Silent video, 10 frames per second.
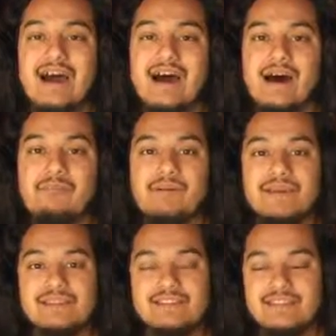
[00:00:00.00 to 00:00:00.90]
But
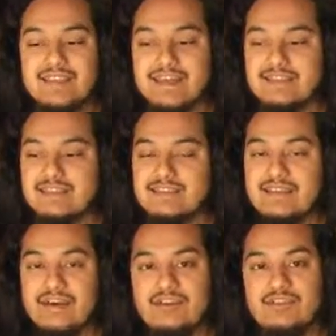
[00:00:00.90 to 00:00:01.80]
basically that's going to
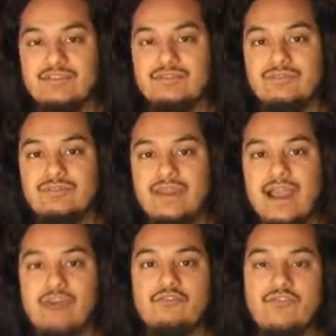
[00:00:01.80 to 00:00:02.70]
tell you
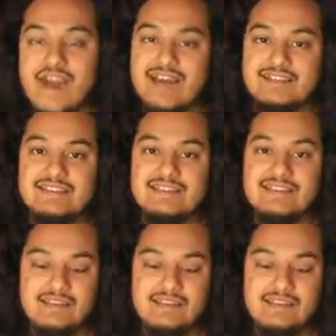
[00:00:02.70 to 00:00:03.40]
how fast